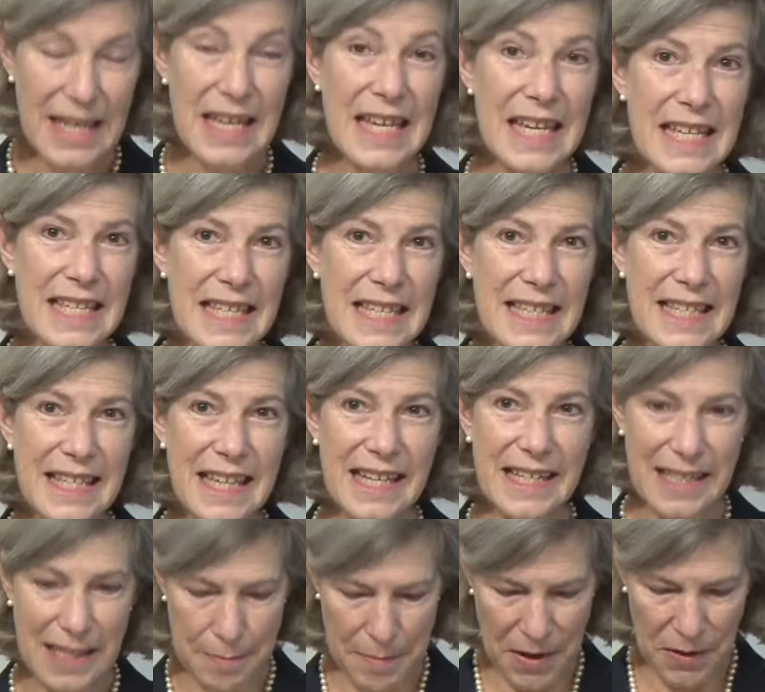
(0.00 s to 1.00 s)
His
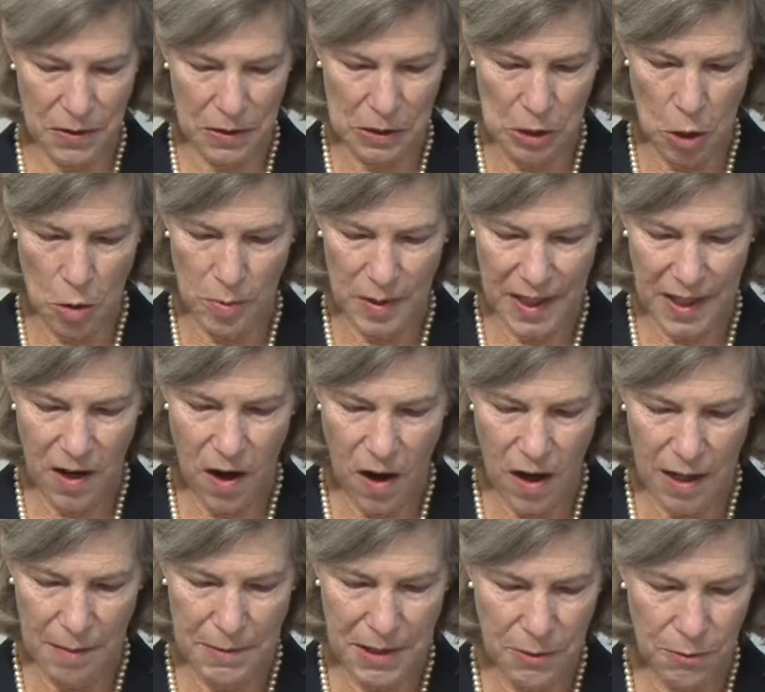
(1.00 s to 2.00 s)
insights about the global
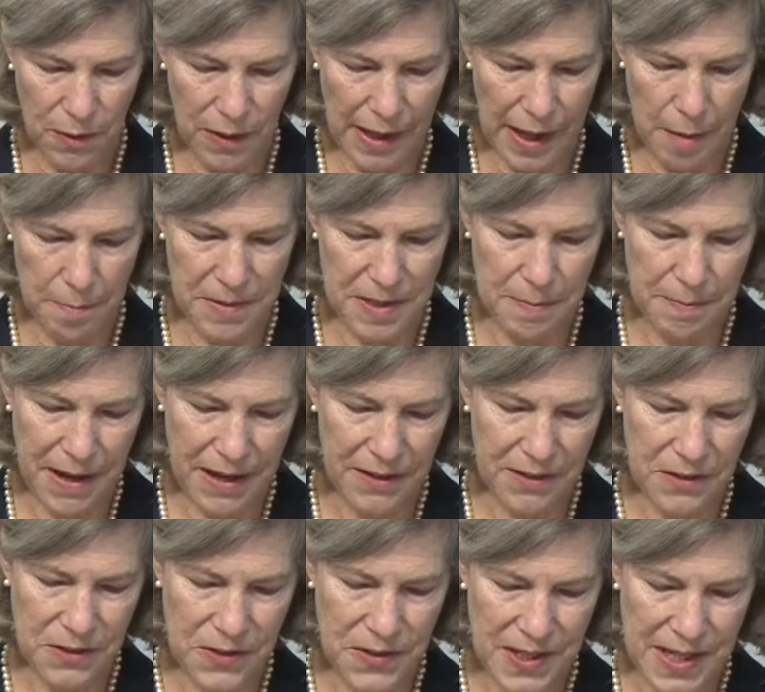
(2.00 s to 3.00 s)
economy will help us better
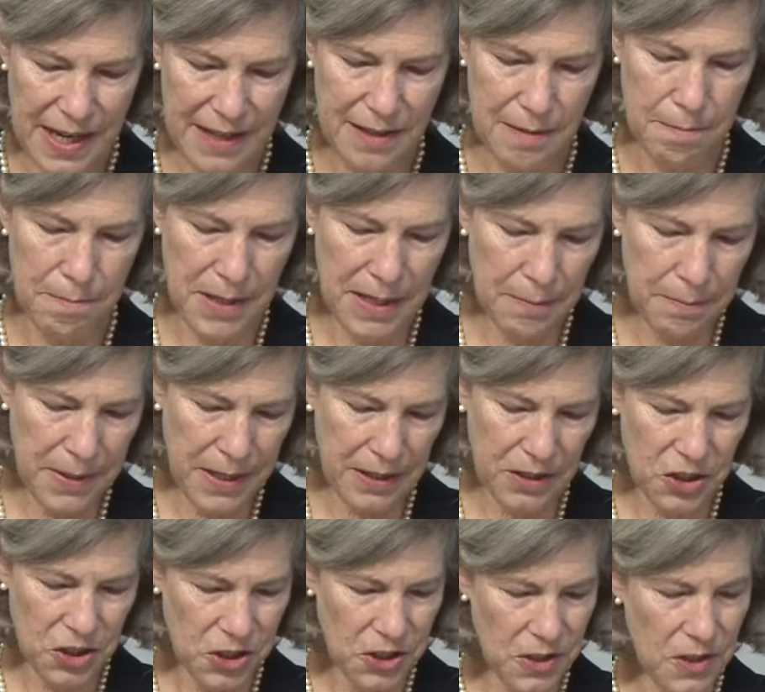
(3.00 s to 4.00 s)
understand the big
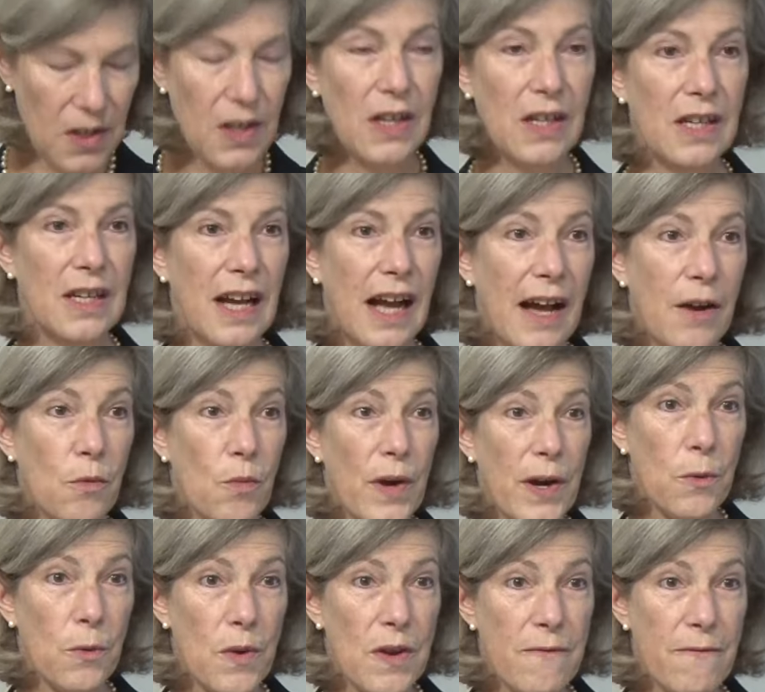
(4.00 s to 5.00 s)
picture and
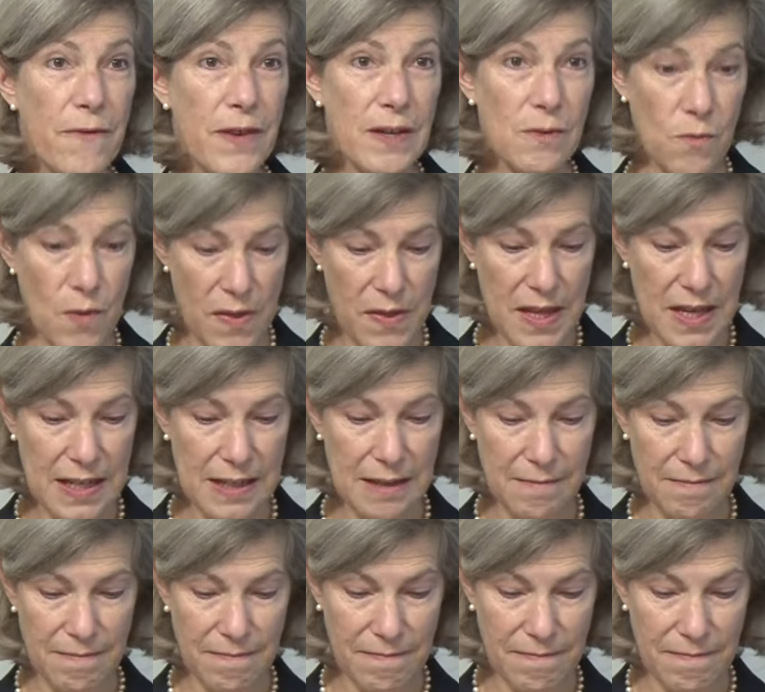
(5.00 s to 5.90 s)
we fit within it.